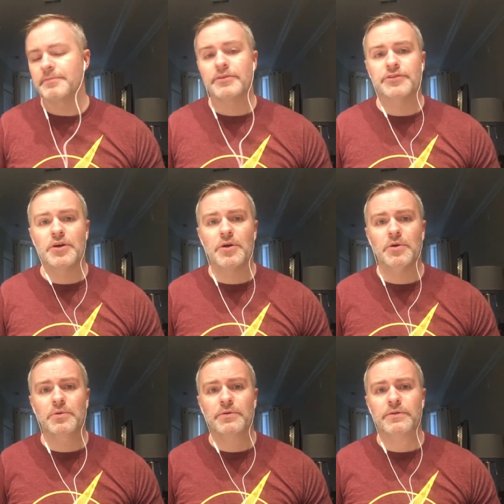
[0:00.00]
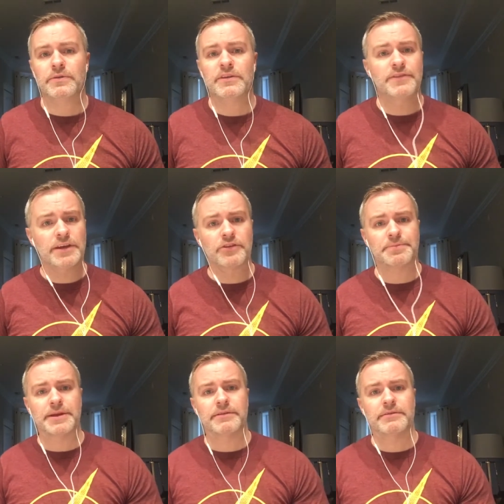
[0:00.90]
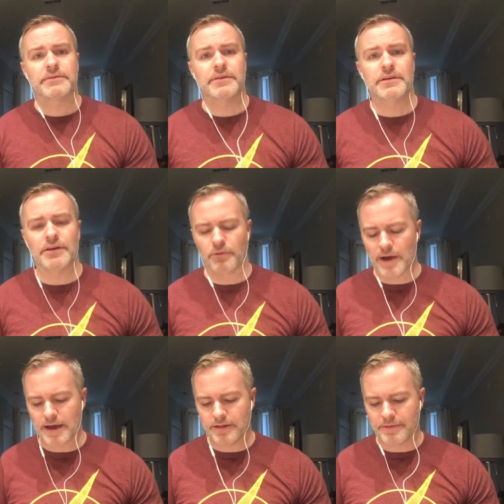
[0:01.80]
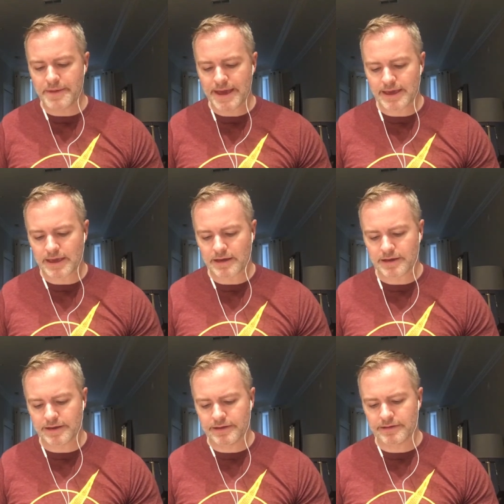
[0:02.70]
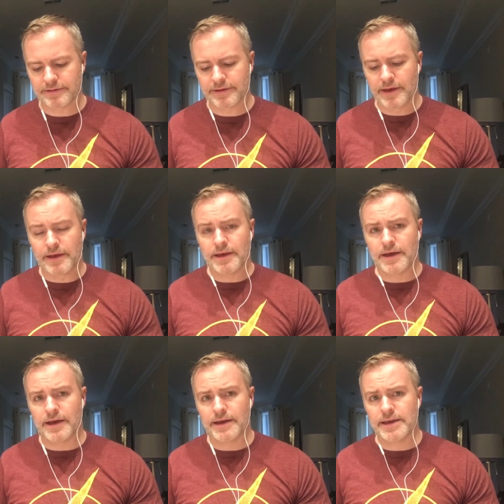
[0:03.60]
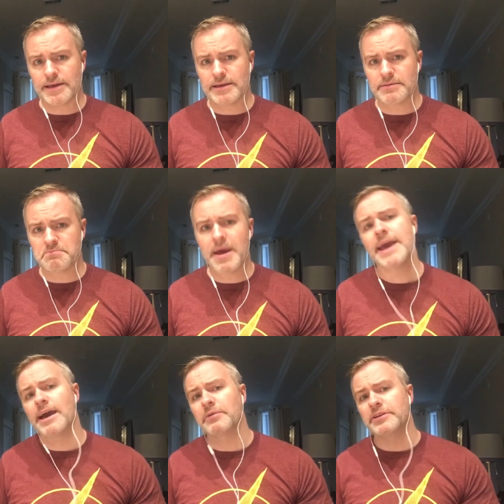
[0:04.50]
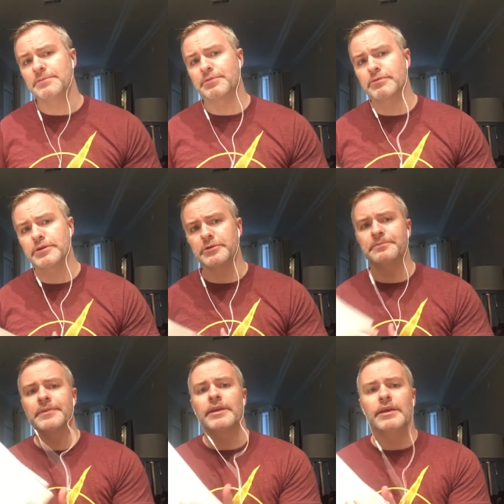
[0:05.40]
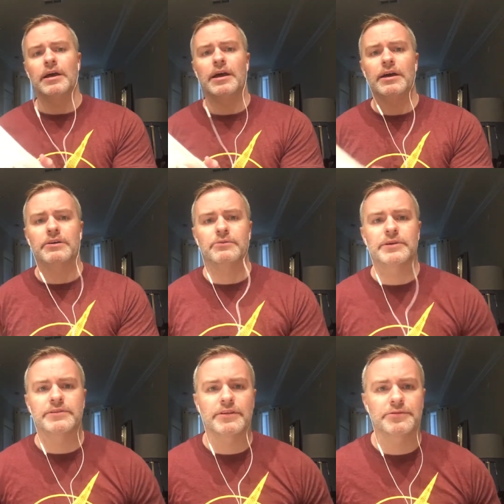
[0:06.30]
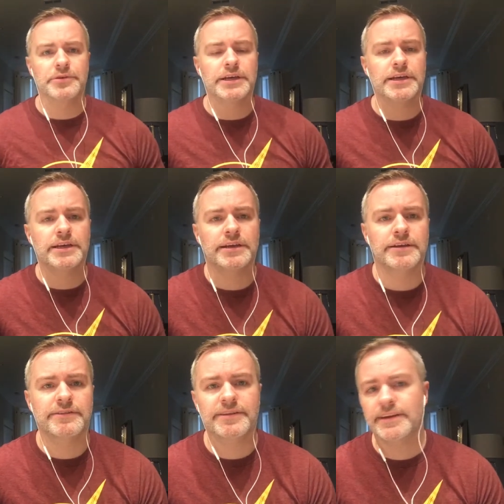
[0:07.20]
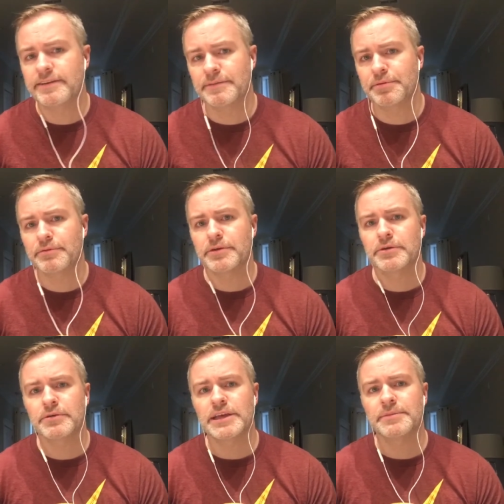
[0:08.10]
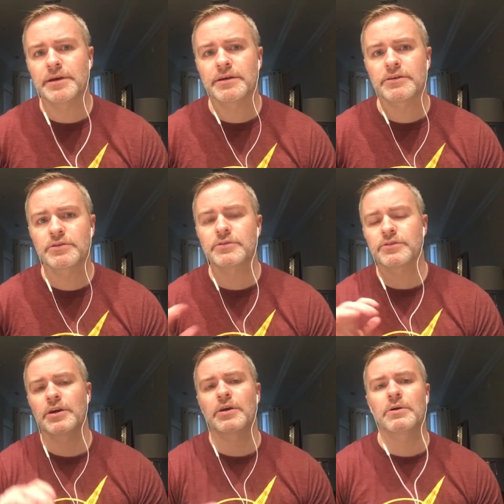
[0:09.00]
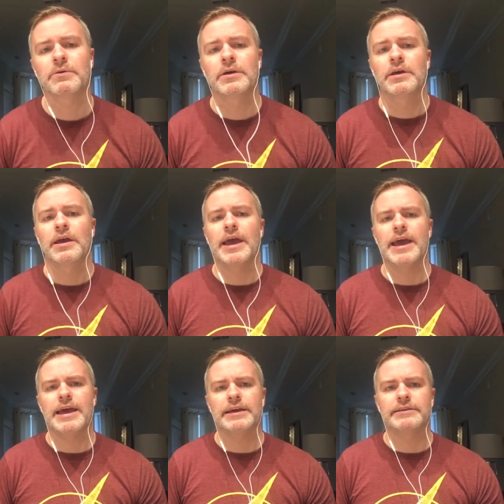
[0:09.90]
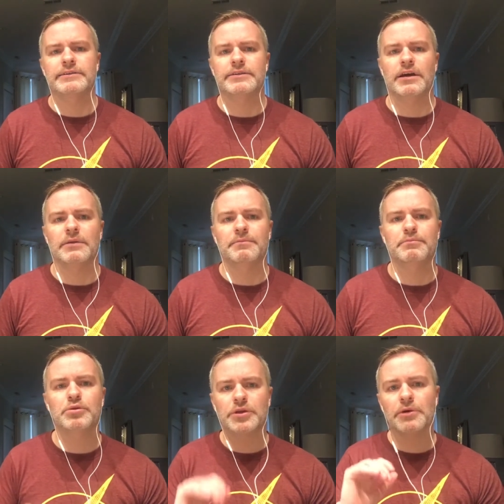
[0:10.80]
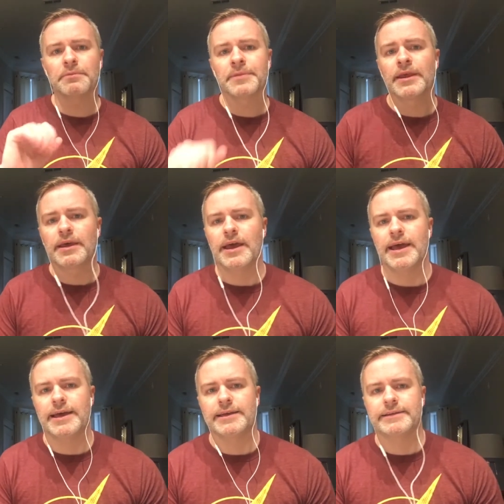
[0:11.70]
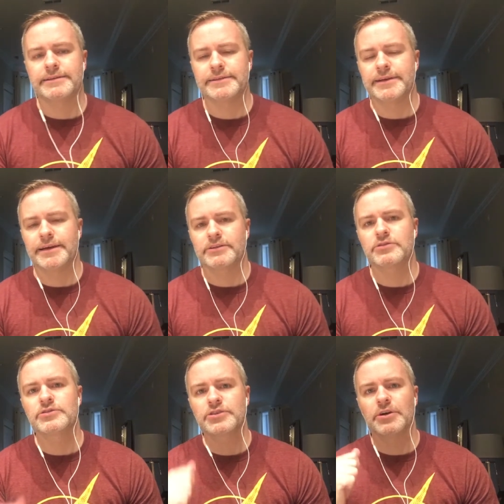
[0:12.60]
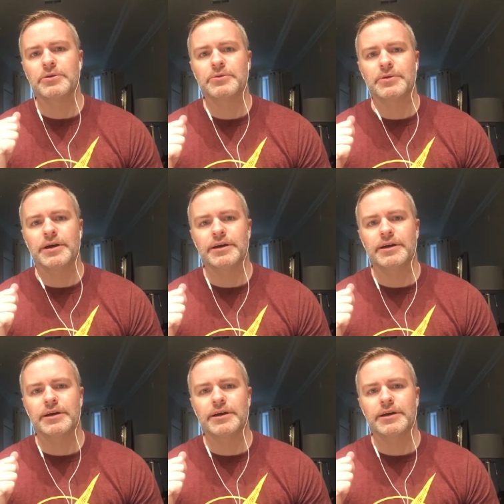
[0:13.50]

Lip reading: So this video's been a while in the making because in May I went to Peru. I went to three cities in Peru: Lima, Cusco, and Puno. And Cusco